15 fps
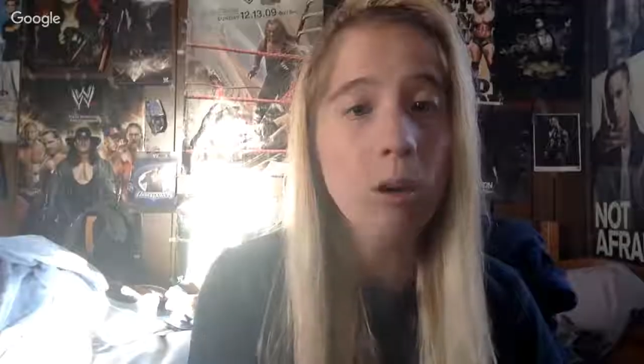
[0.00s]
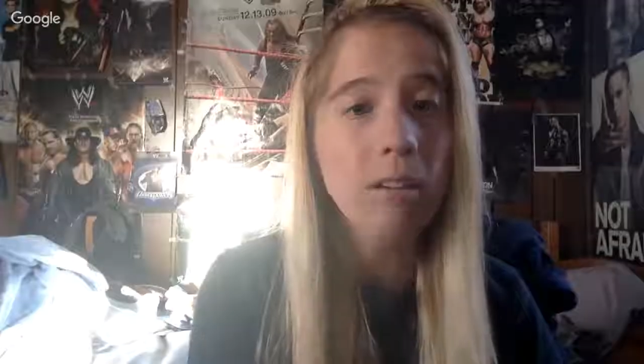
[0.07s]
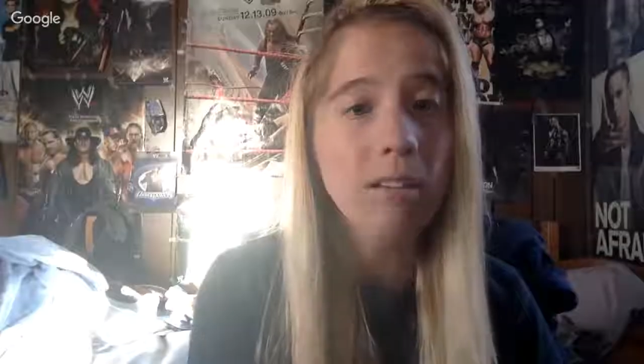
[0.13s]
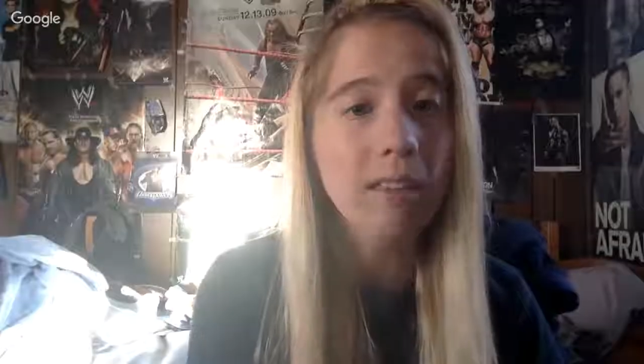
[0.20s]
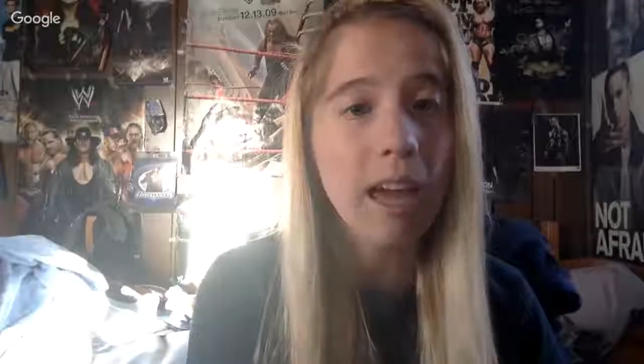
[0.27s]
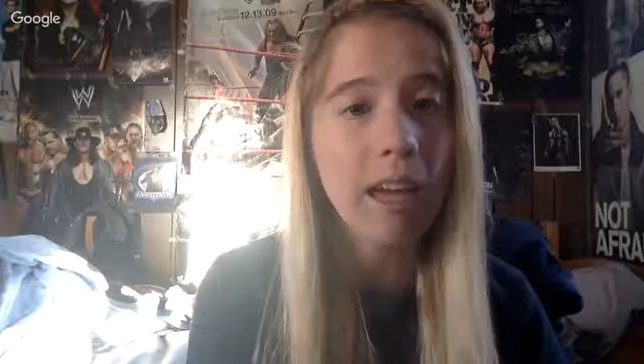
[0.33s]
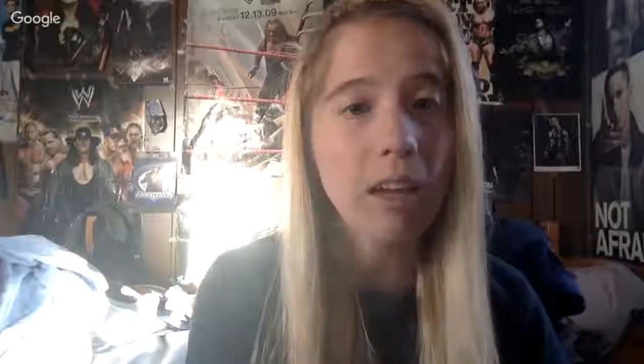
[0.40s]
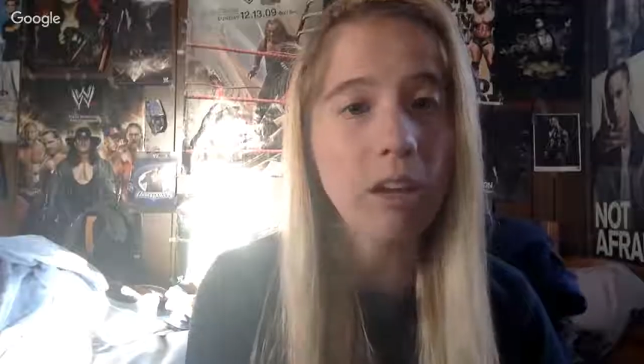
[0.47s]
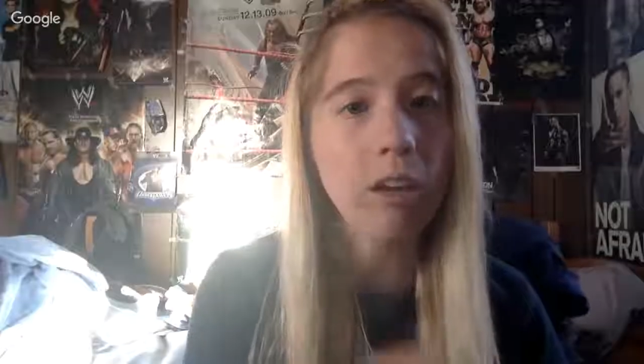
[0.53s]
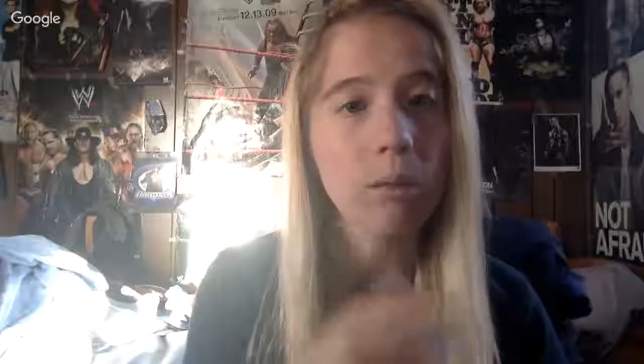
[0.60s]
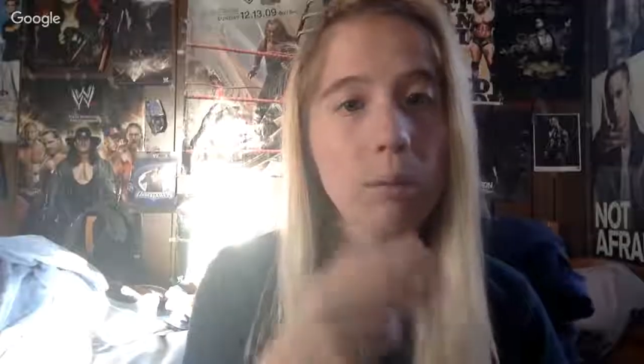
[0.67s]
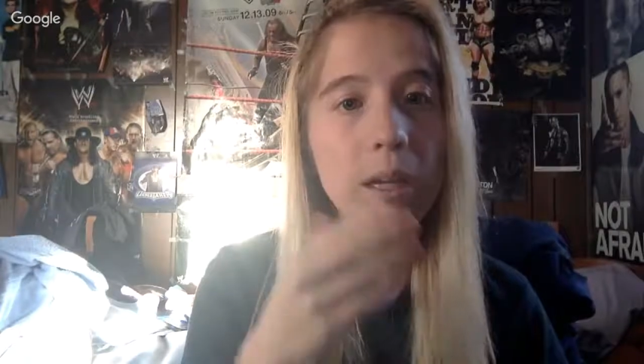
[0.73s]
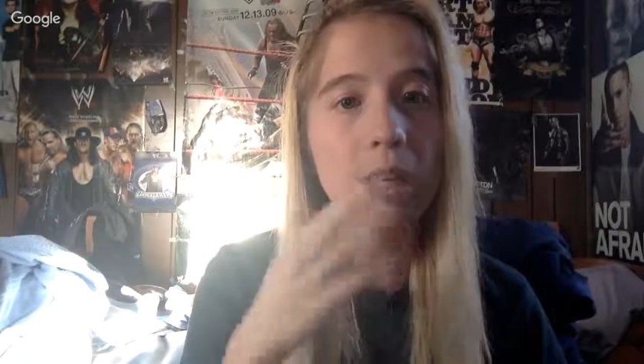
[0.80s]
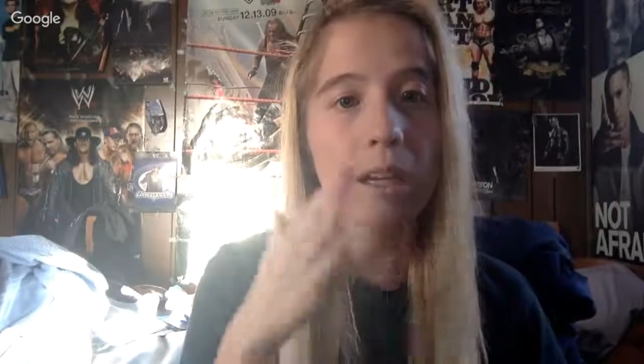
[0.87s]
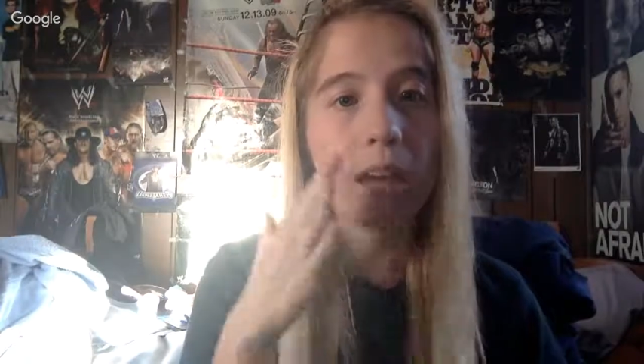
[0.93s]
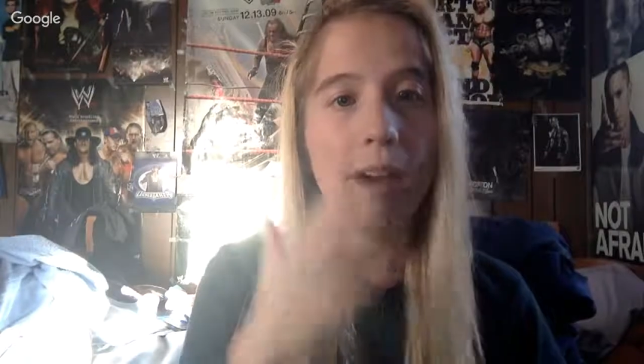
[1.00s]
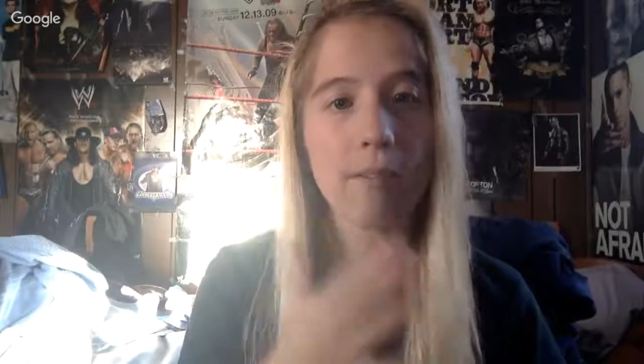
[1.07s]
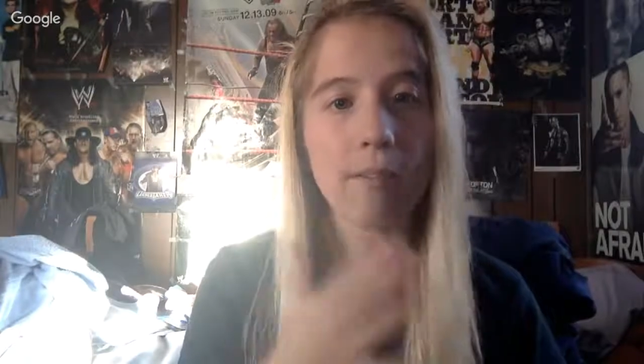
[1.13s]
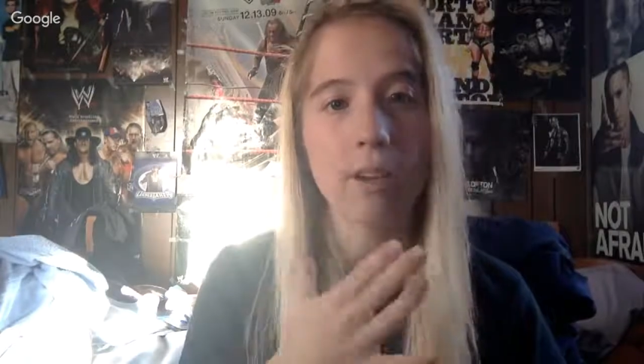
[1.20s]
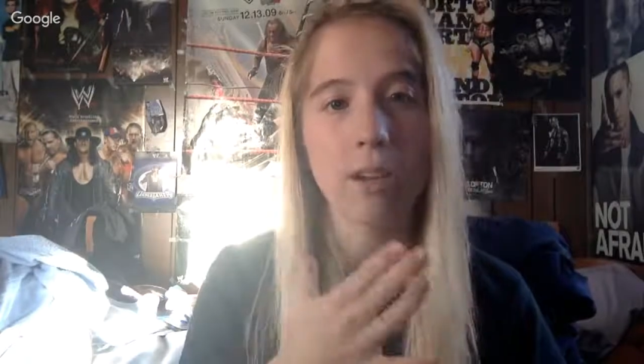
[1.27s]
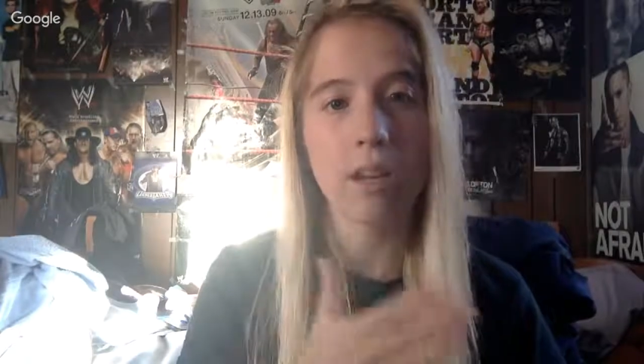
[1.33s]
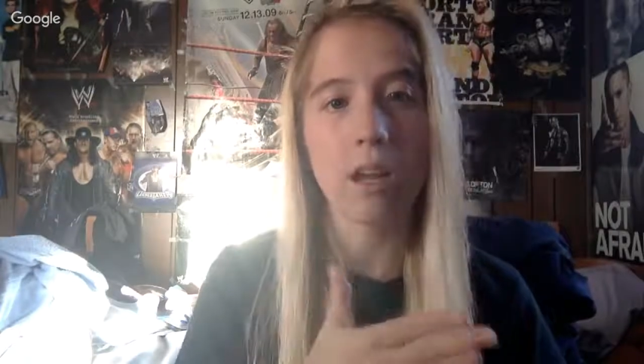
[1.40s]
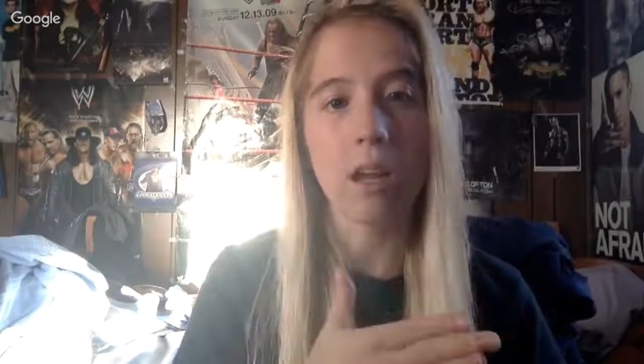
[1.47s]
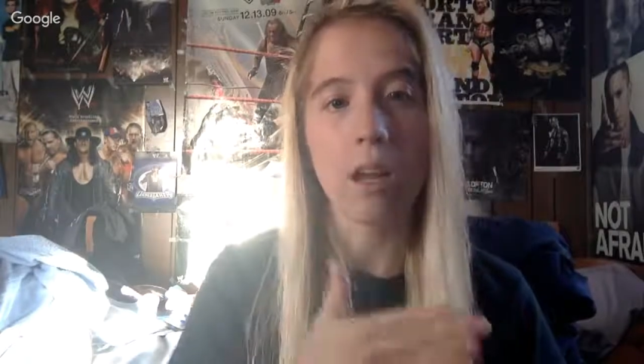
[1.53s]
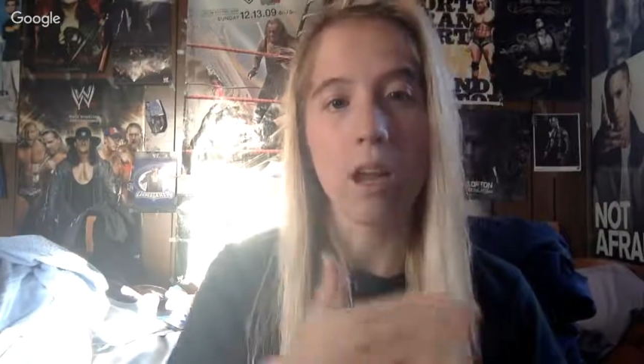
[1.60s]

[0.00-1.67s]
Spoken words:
saying, it could be Kevin